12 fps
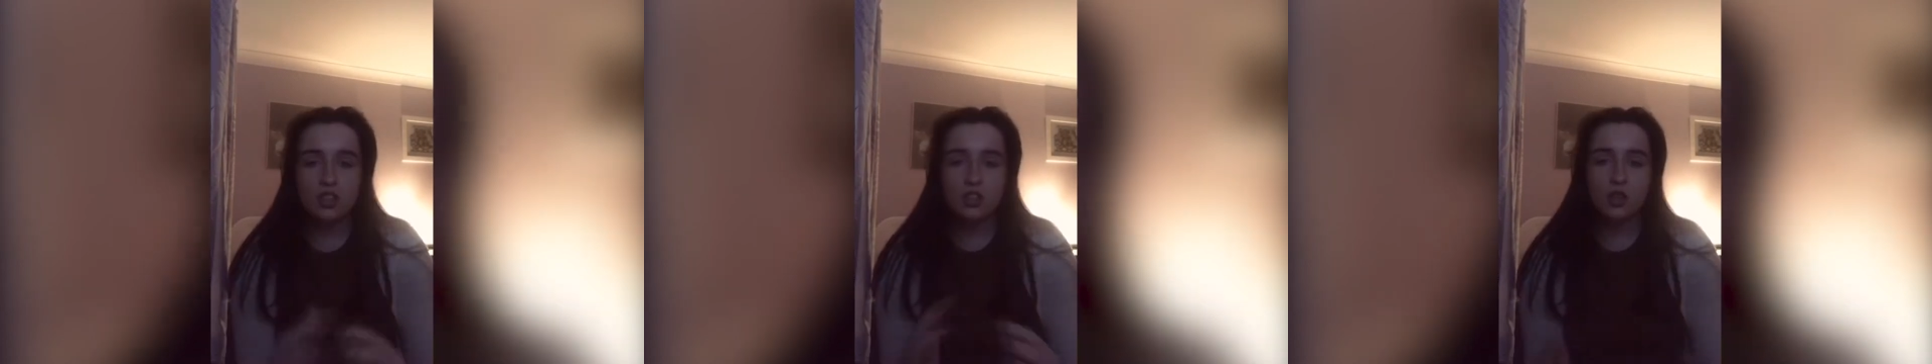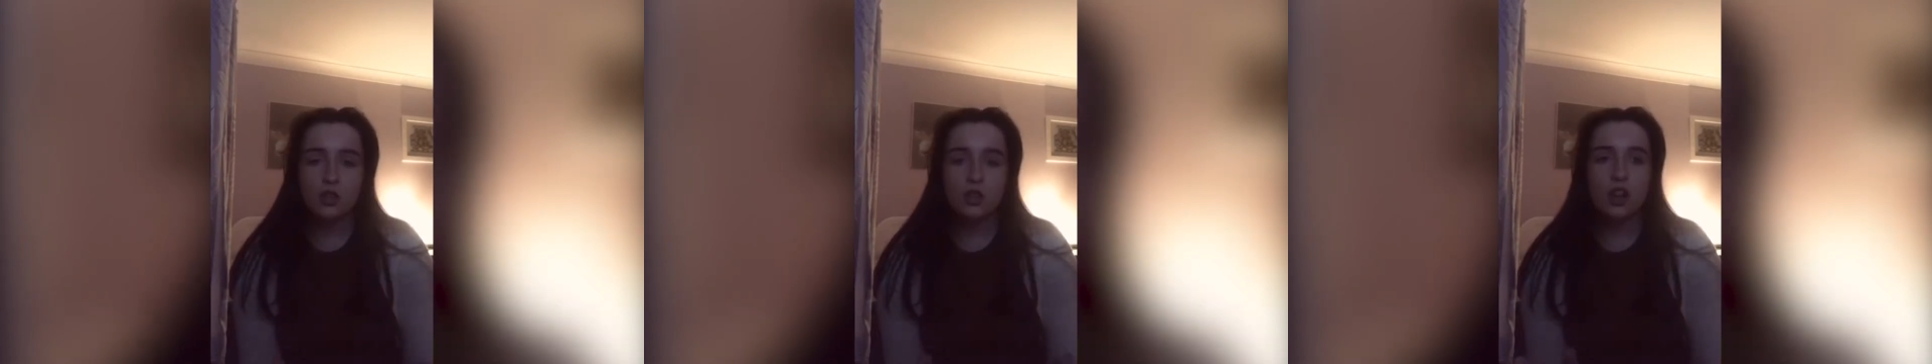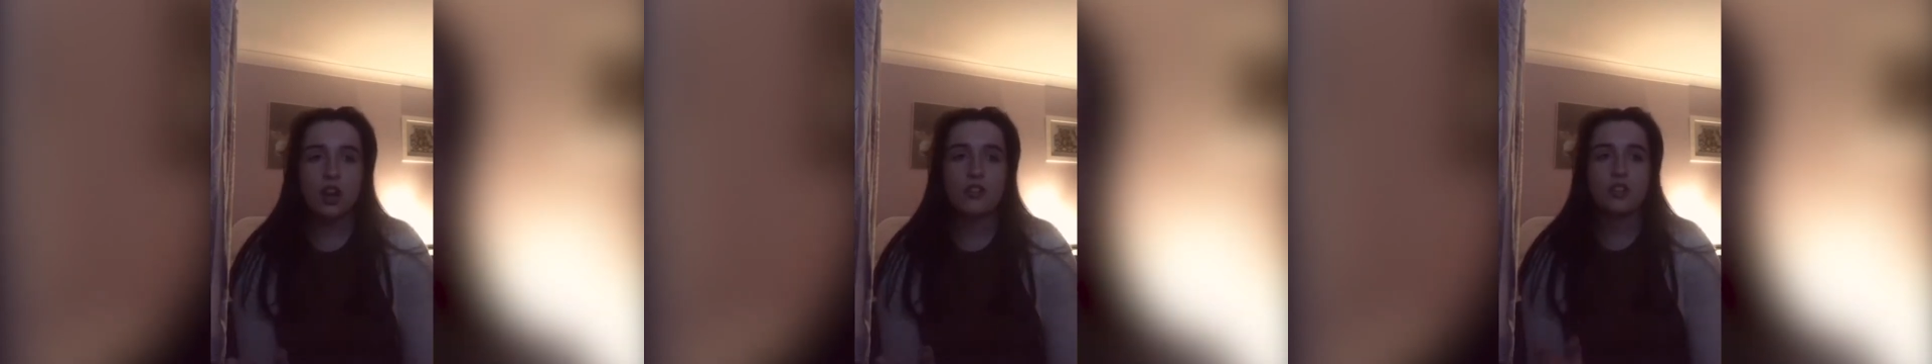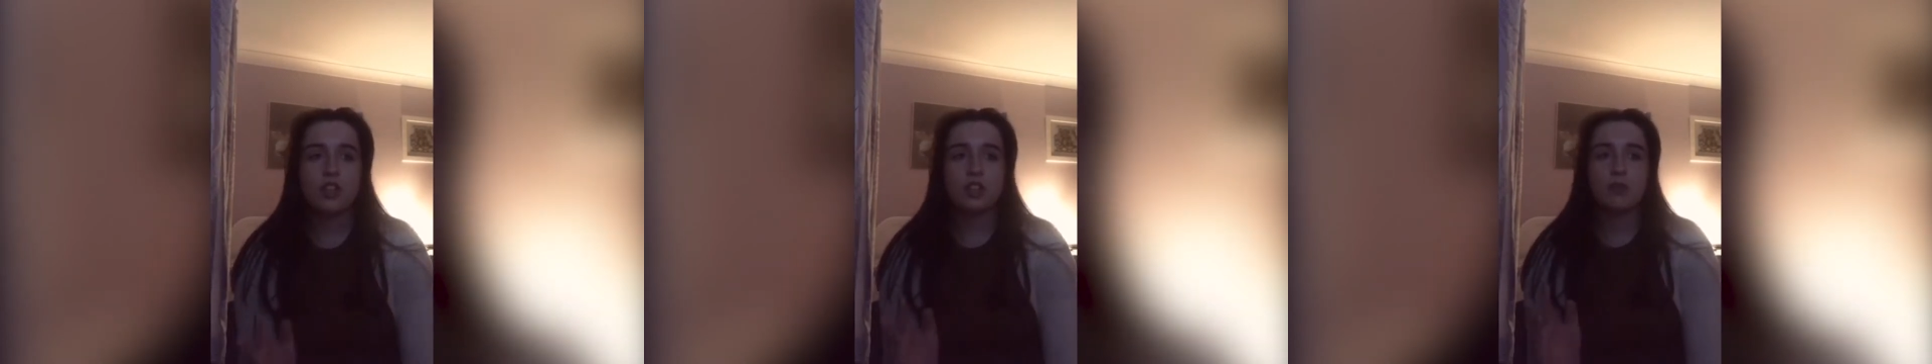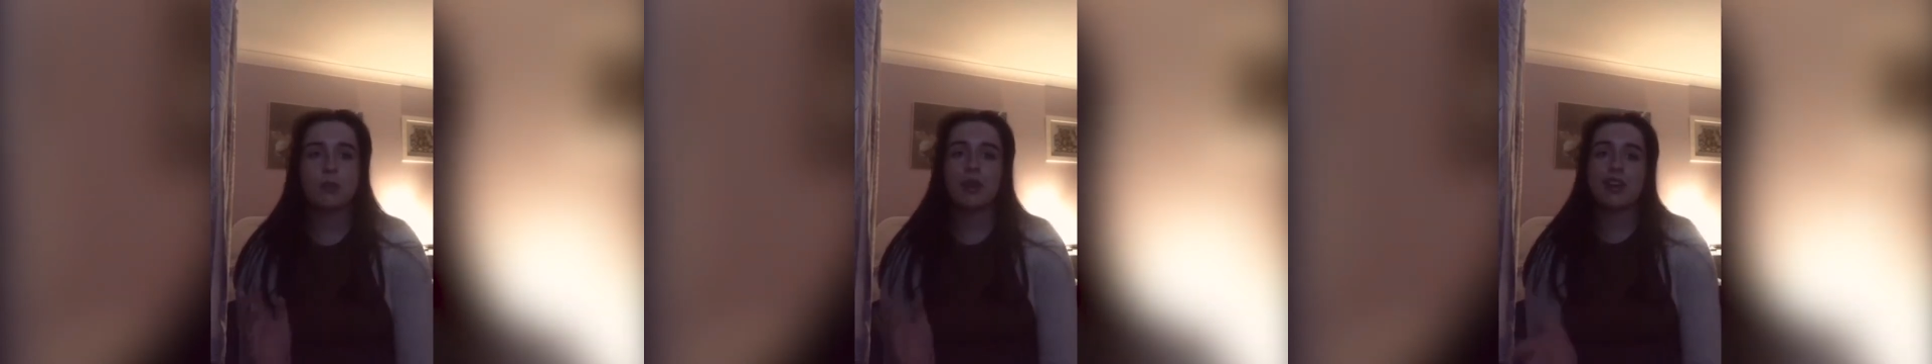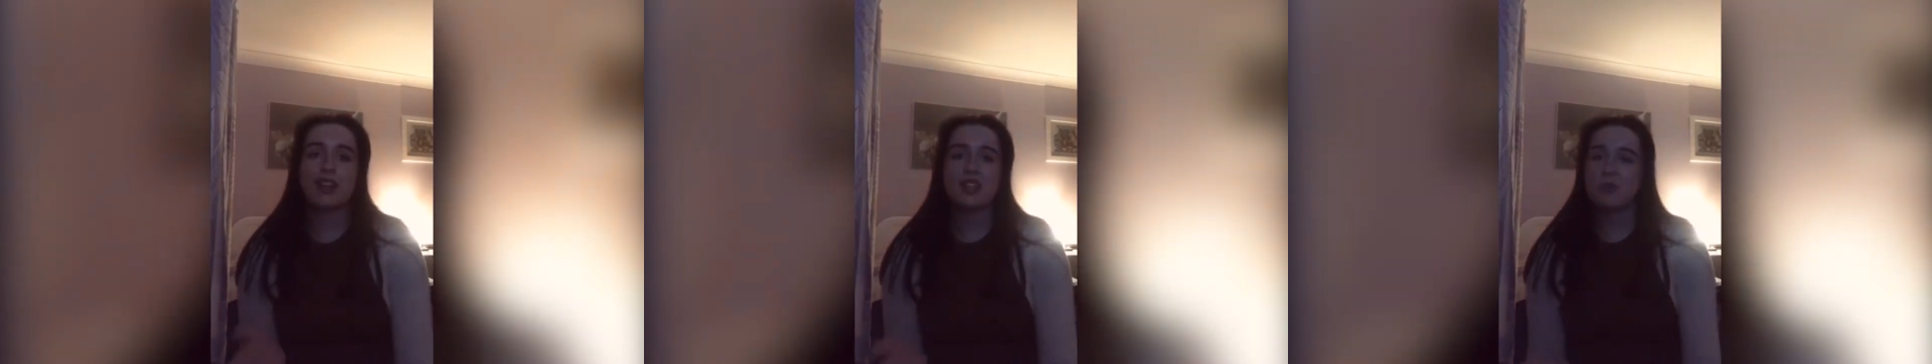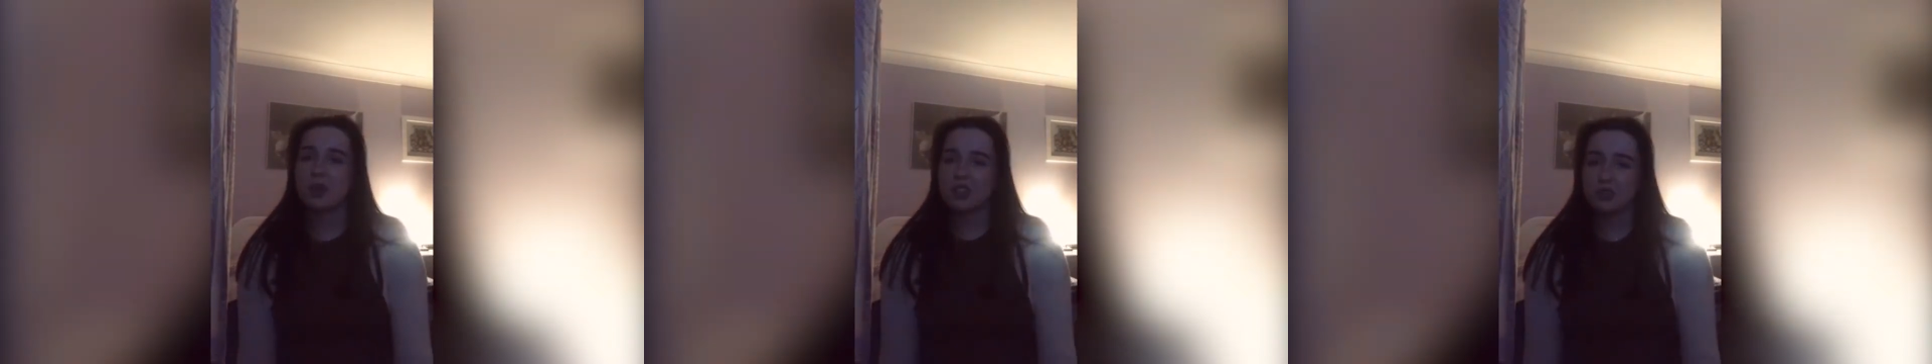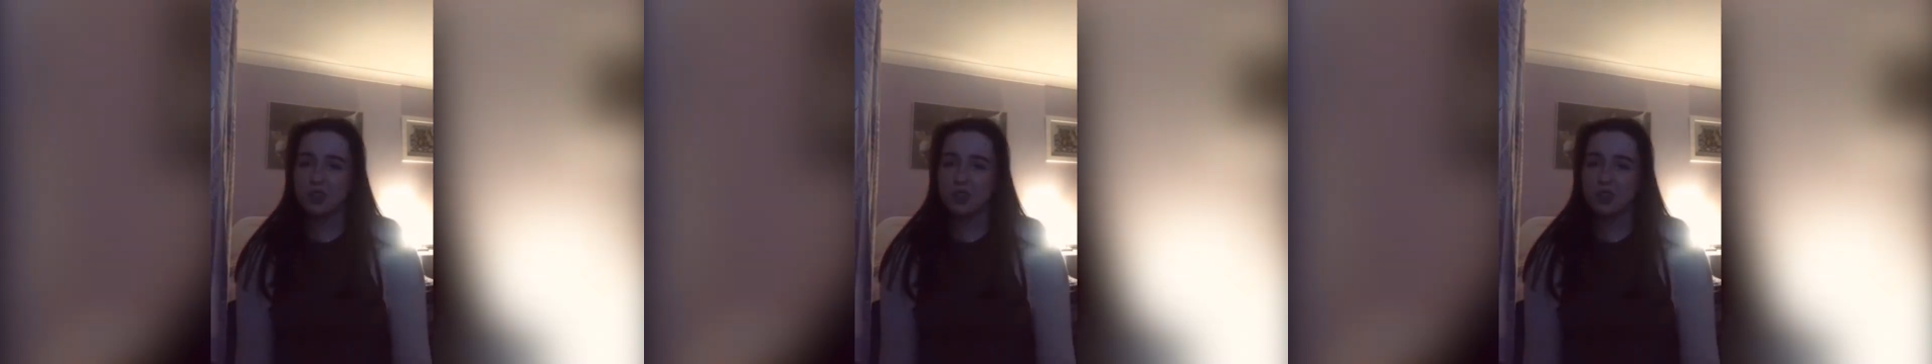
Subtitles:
The social life is such a big aspect